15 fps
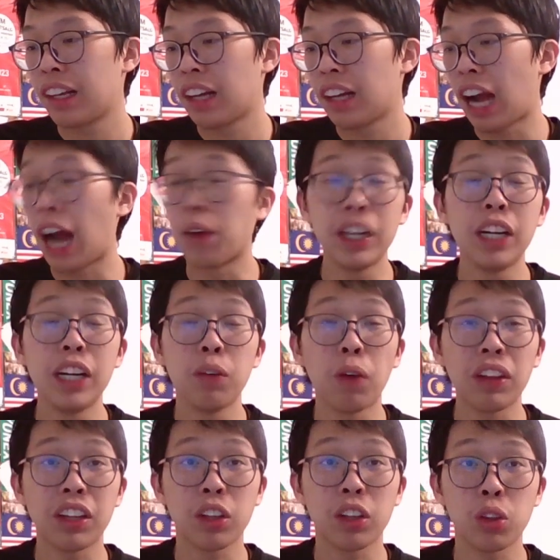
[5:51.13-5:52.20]
I really
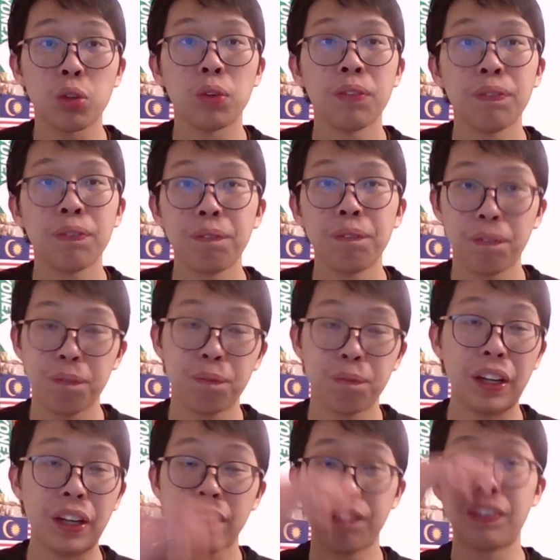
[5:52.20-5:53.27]
wanted to,
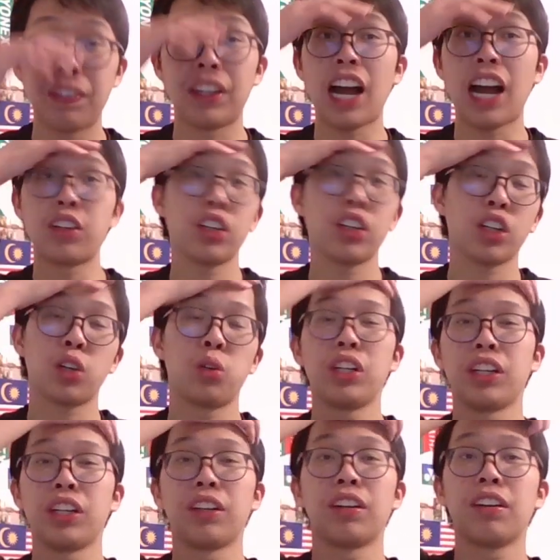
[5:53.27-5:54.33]
but but I just
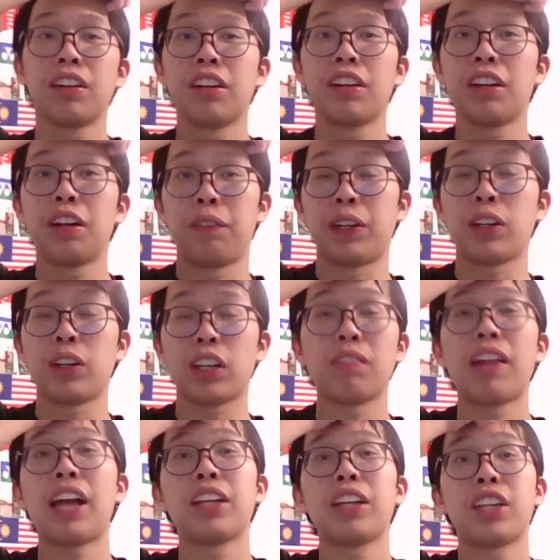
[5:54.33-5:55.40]
couldn't because of
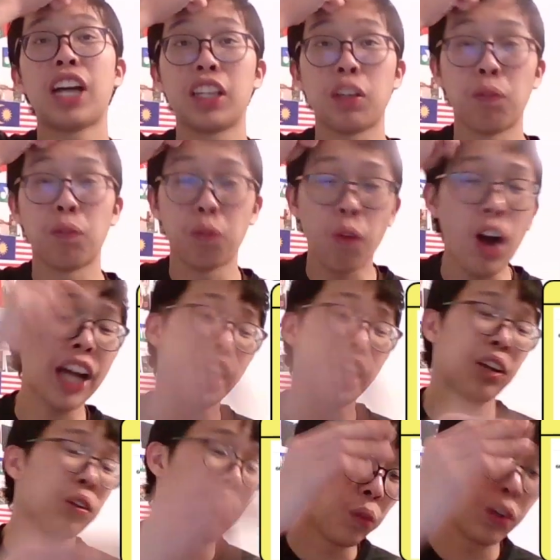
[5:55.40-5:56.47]
that chance. Why
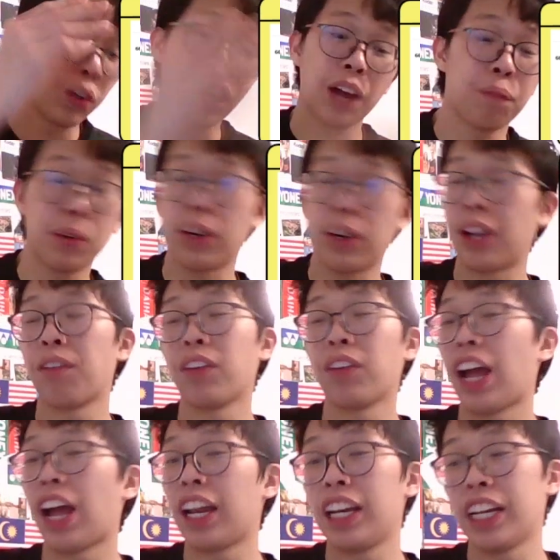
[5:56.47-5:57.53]
would I put him on
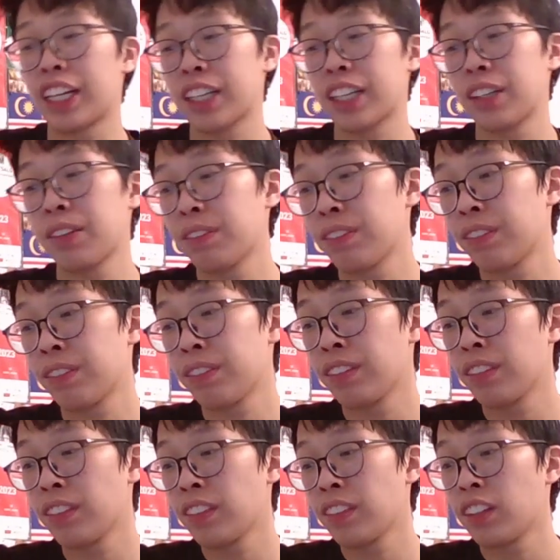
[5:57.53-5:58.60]
that list?
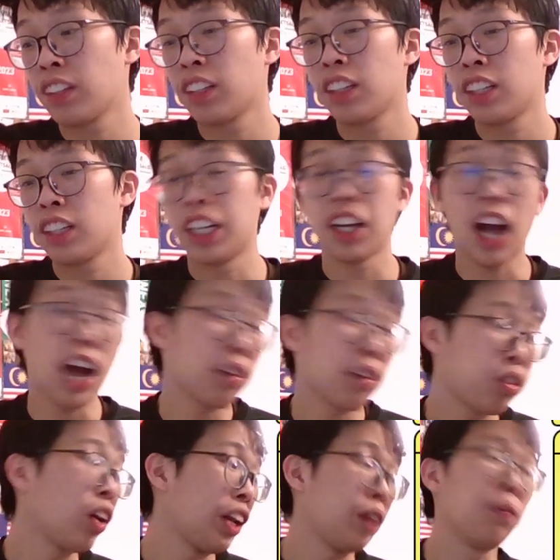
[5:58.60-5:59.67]
I
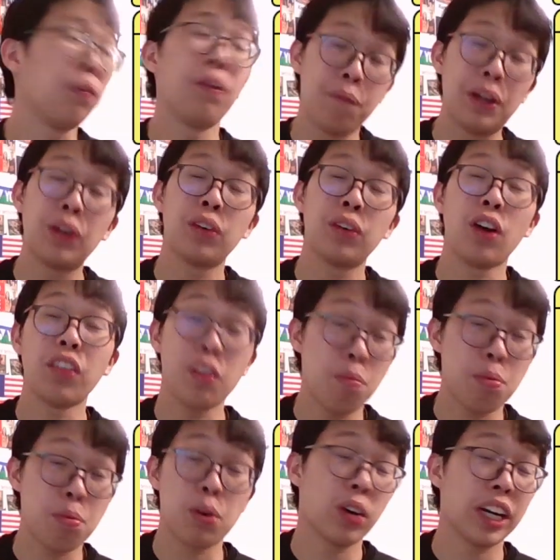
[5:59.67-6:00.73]
thought he would build on the
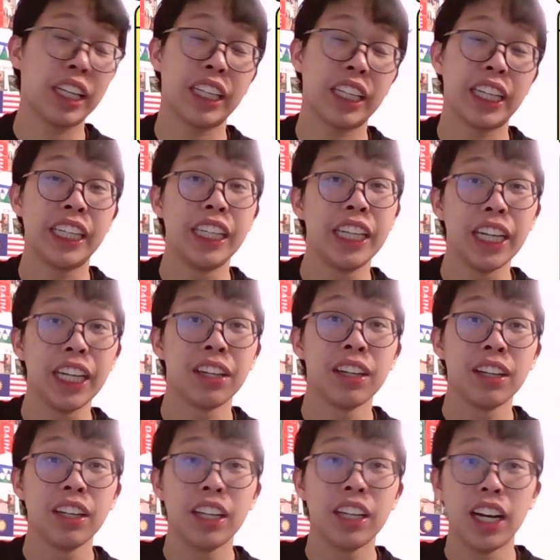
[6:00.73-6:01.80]
progress that he did.
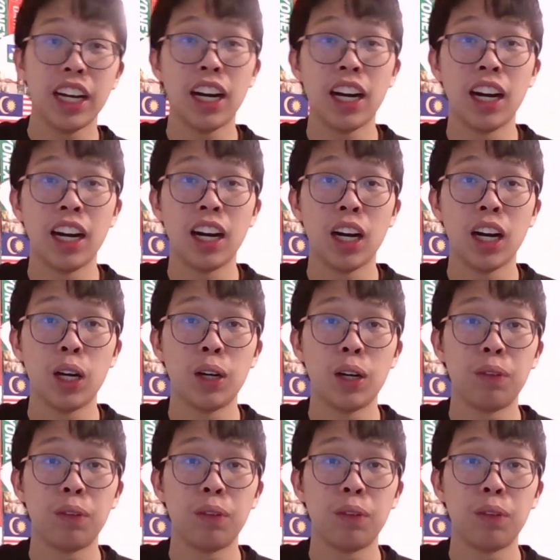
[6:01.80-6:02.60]
Um,